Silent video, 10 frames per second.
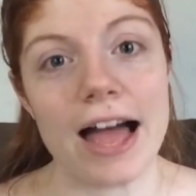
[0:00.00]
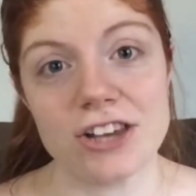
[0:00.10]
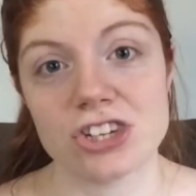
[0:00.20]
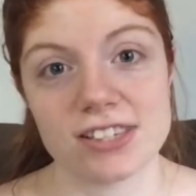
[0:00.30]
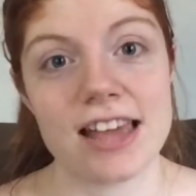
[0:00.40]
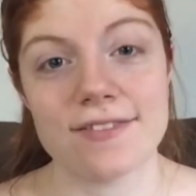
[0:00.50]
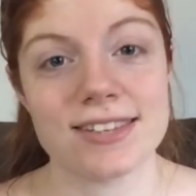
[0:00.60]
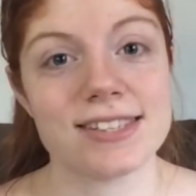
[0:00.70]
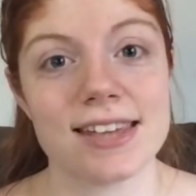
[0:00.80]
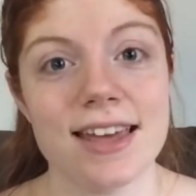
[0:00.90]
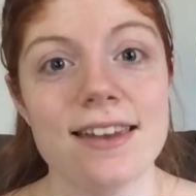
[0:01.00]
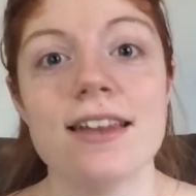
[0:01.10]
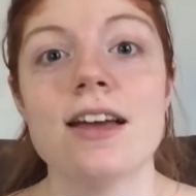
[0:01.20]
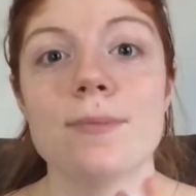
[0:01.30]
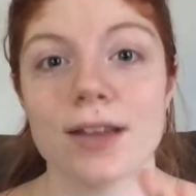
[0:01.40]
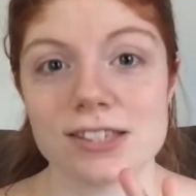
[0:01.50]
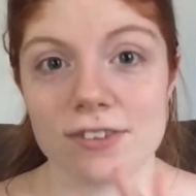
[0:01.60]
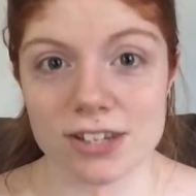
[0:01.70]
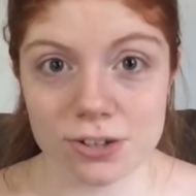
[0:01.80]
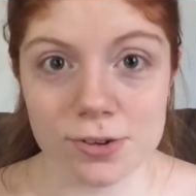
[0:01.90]
I just have to sit, because if
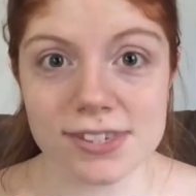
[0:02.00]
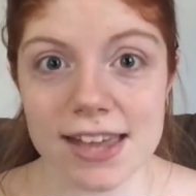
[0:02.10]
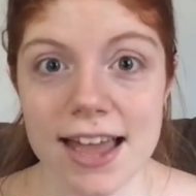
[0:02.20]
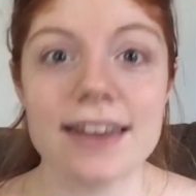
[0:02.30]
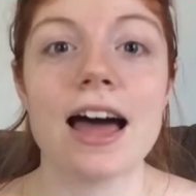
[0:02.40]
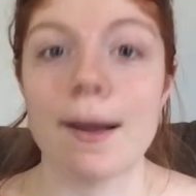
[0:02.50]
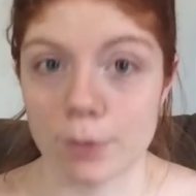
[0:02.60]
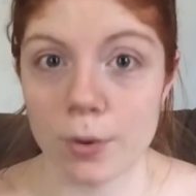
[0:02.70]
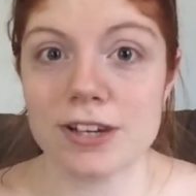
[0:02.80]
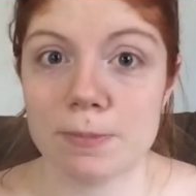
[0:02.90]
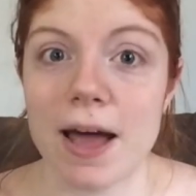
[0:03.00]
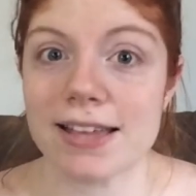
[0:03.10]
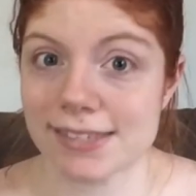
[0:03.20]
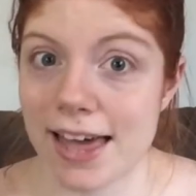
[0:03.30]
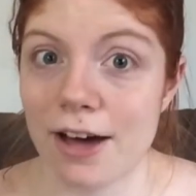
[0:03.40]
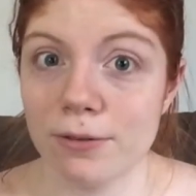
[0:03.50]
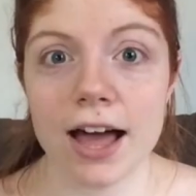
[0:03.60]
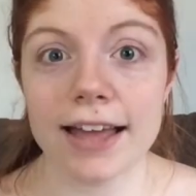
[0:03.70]
I do stand I'm going to pass out.